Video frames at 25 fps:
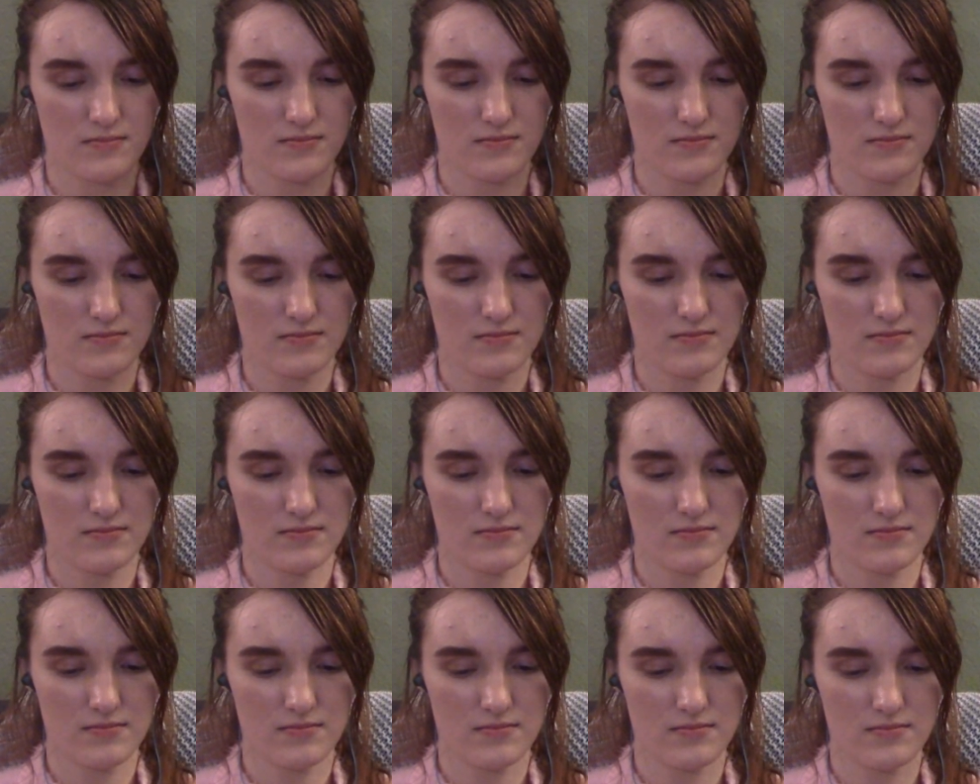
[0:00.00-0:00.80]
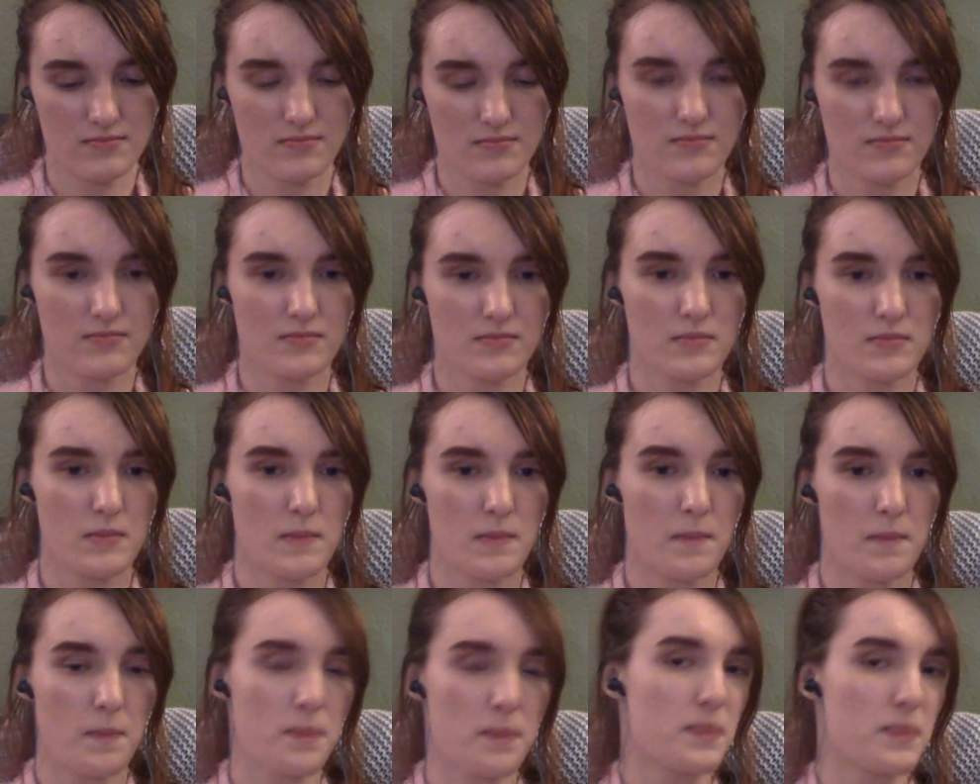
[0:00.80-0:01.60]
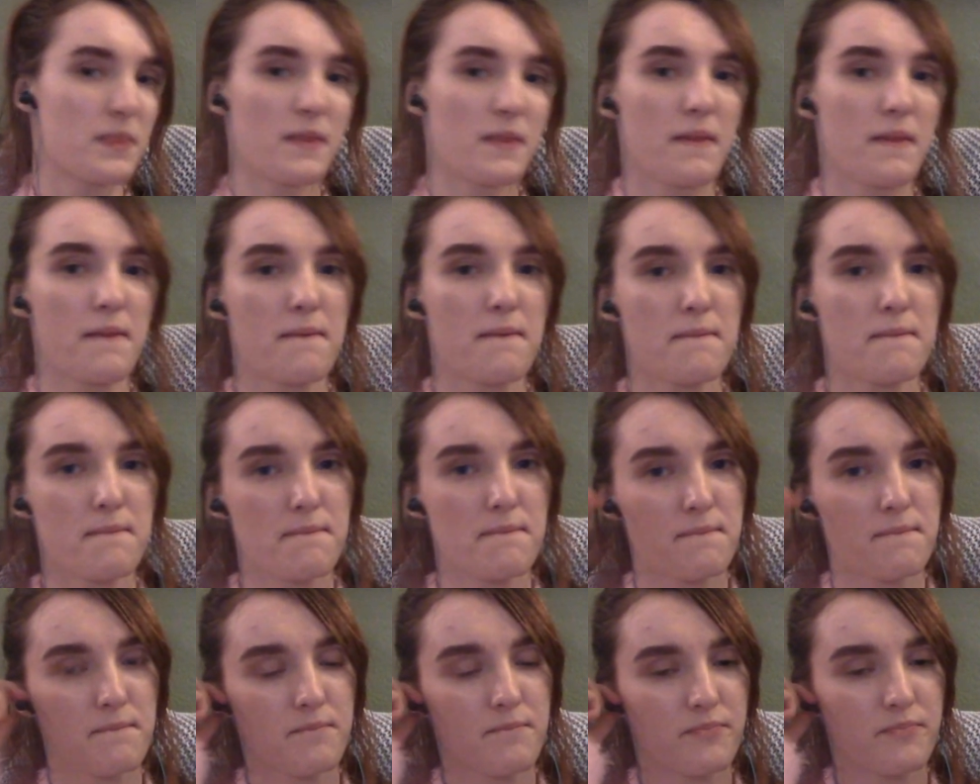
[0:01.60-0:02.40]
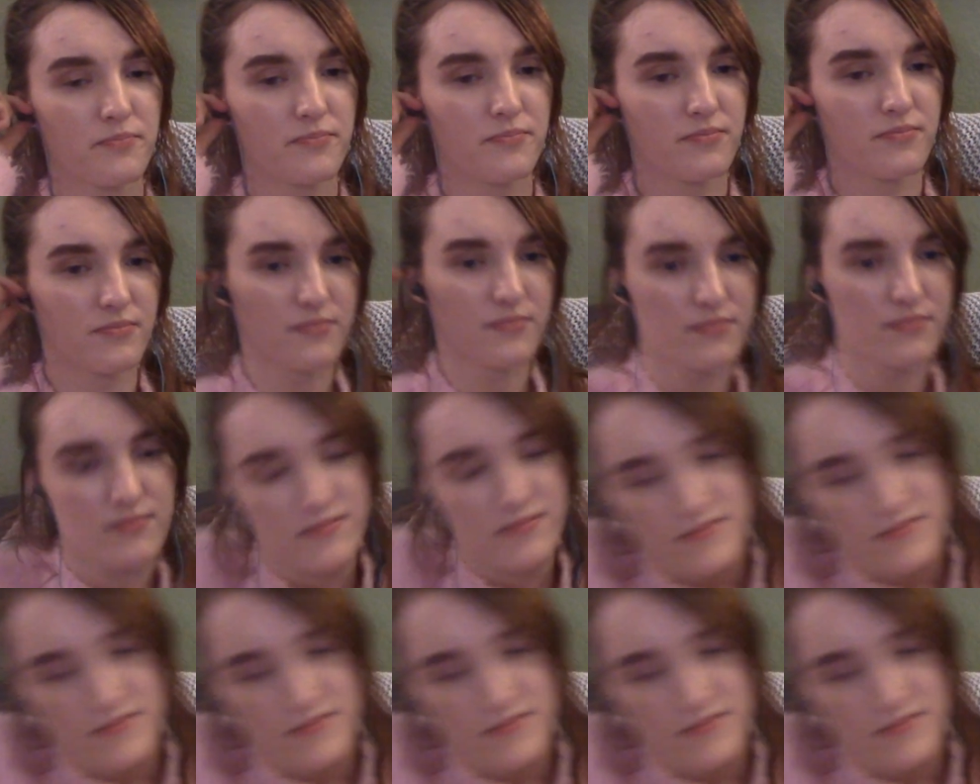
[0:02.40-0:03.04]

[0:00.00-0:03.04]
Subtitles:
(not speaking)